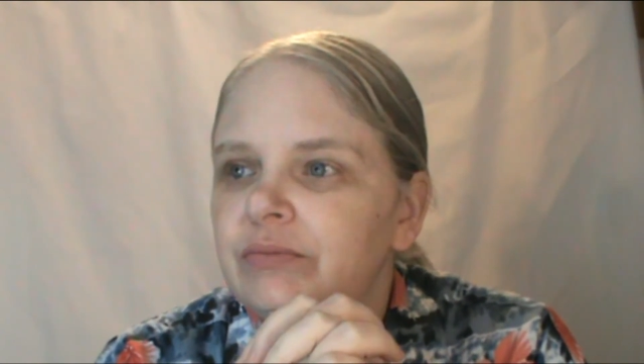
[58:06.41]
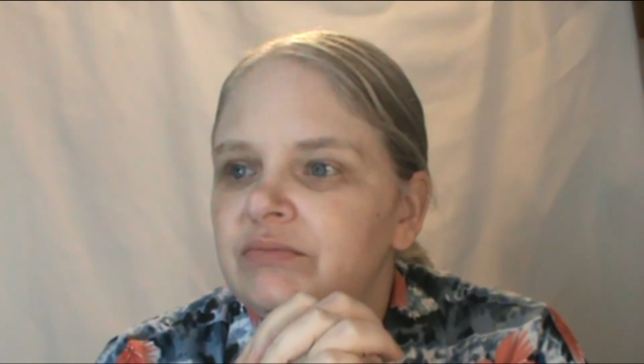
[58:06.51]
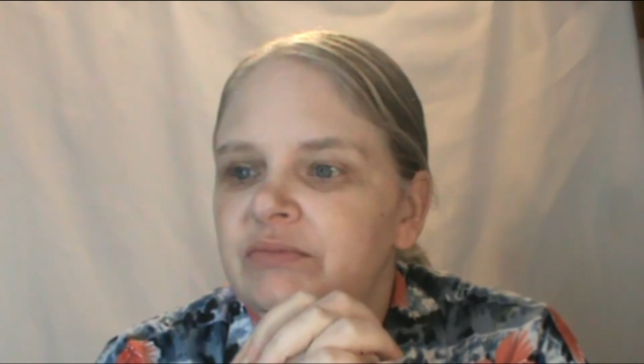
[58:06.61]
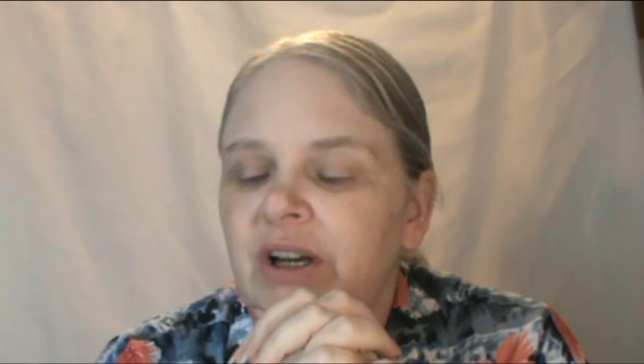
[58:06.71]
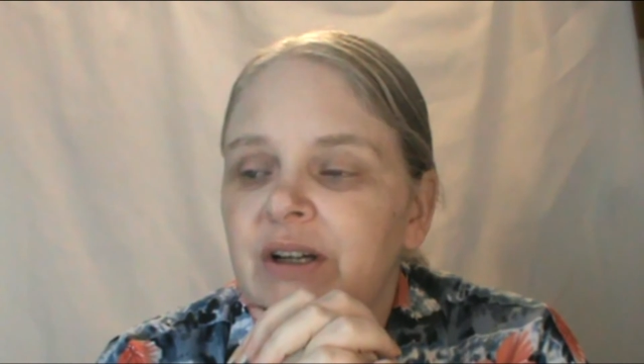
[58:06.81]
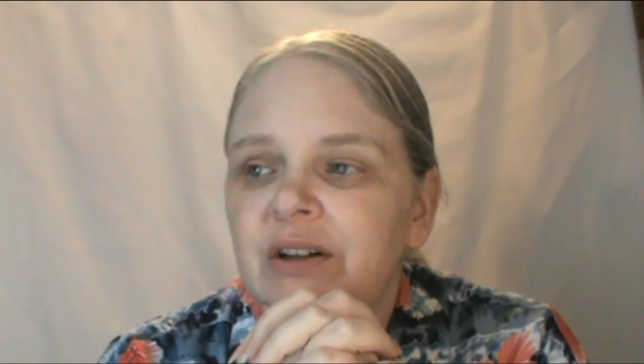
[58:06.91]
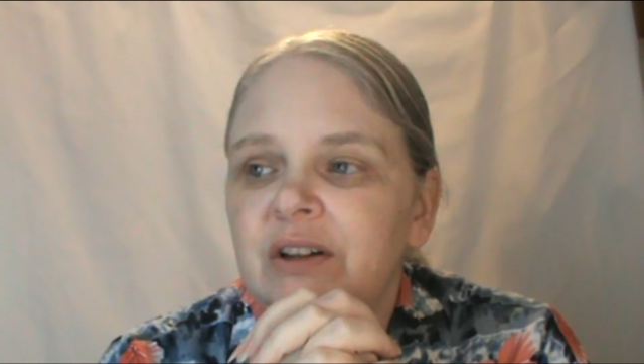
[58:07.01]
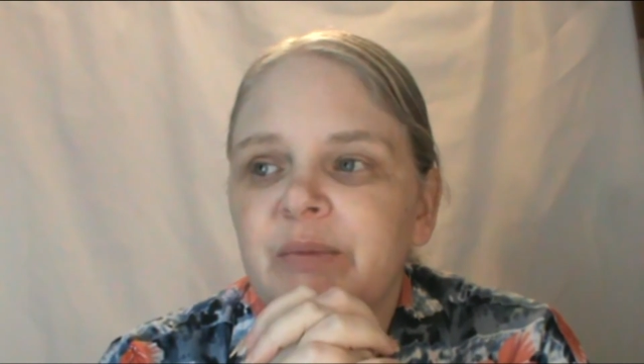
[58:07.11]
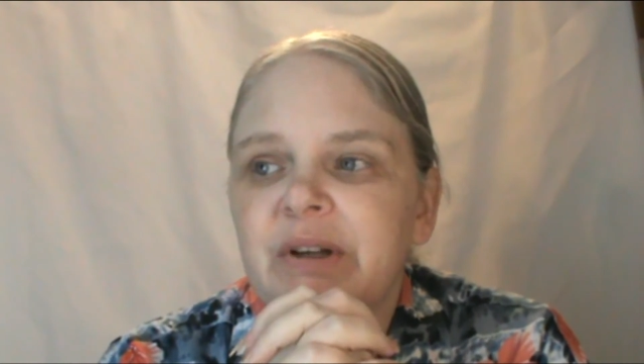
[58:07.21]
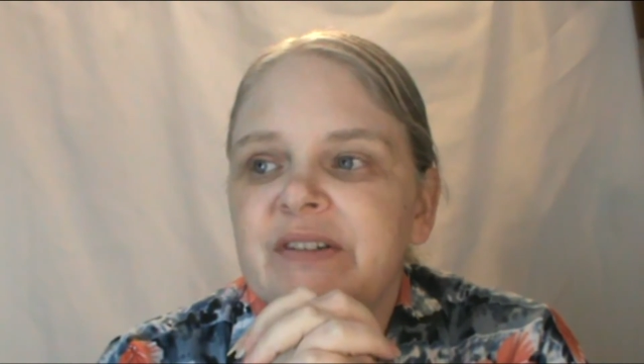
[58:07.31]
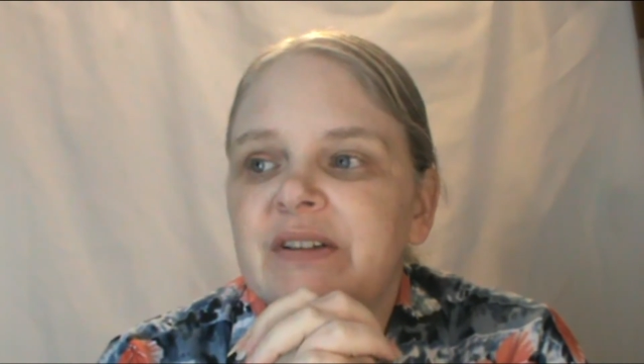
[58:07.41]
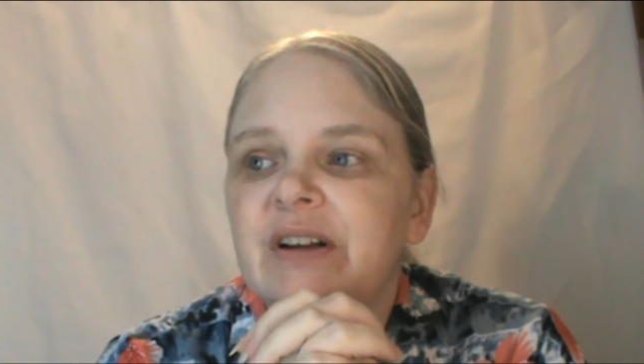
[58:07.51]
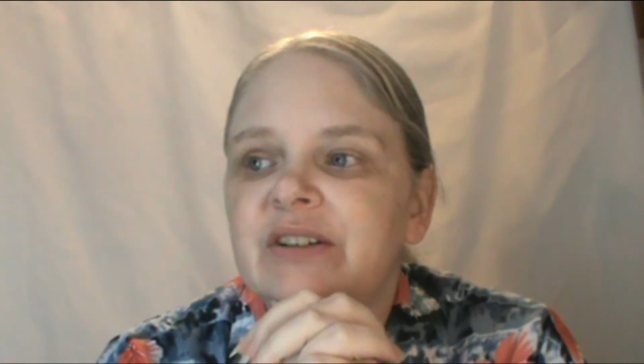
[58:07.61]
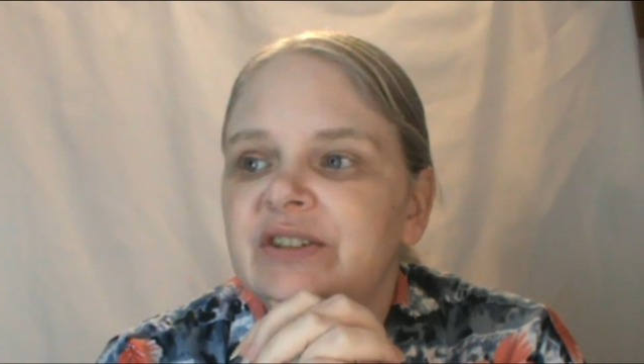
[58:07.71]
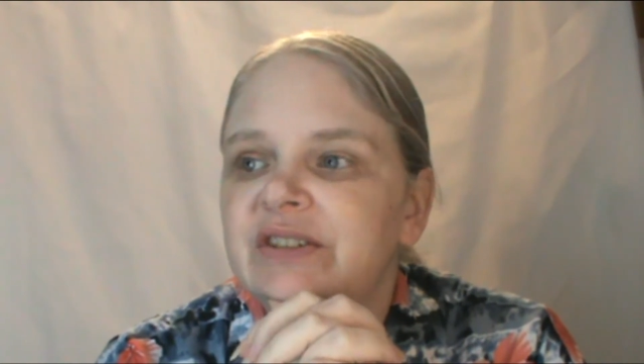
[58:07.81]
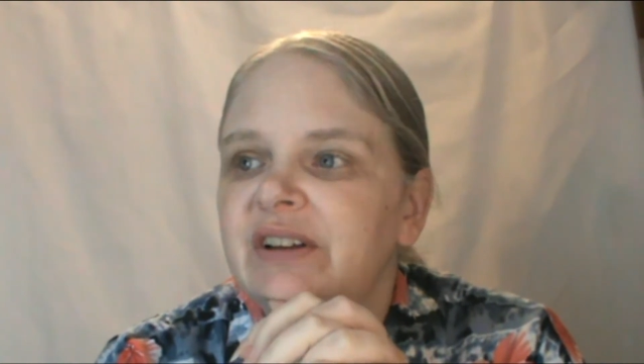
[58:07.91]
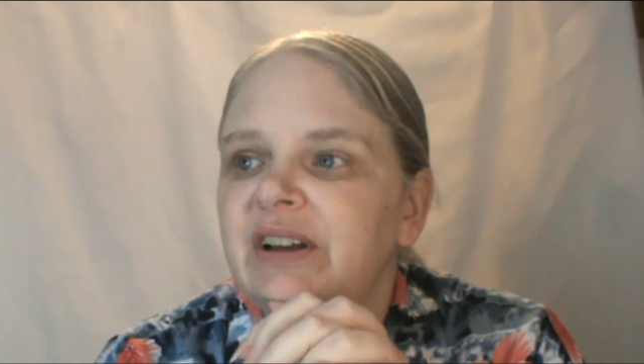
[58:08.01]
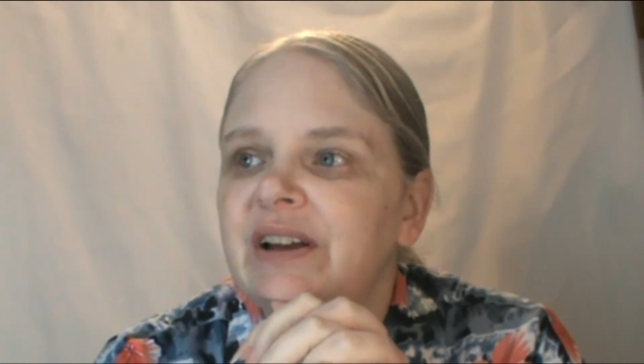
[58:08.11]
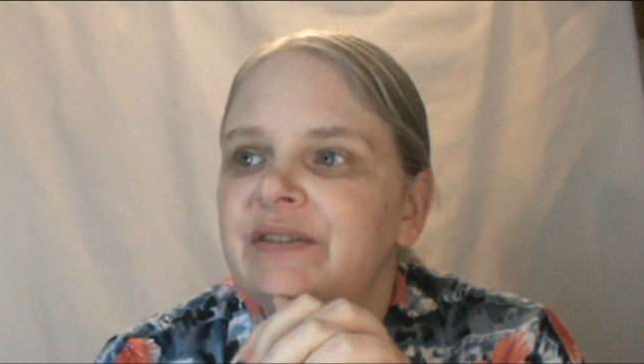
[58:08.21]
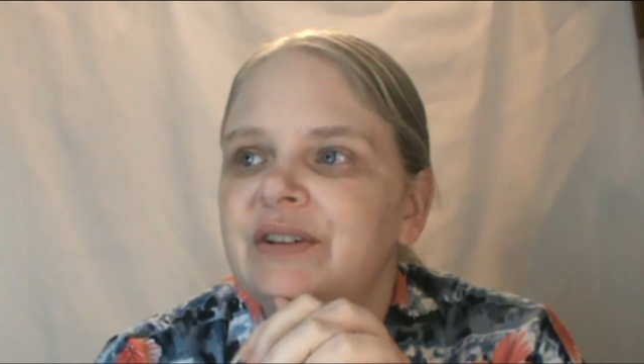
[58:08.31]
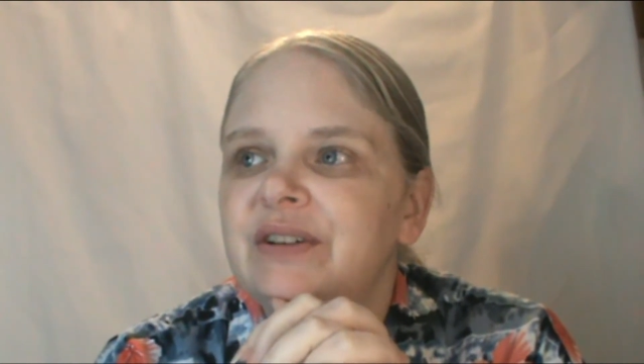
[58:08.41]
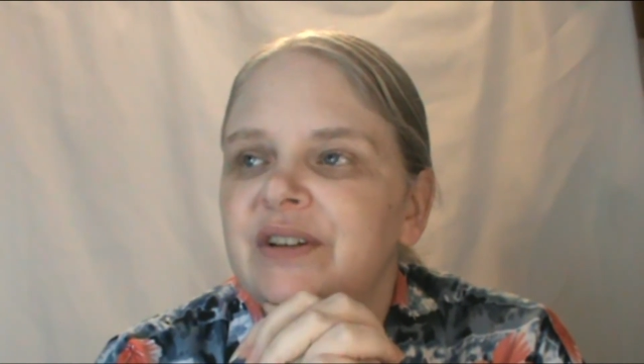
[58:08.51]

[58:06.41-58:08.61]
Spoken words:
not all my stash, because I'm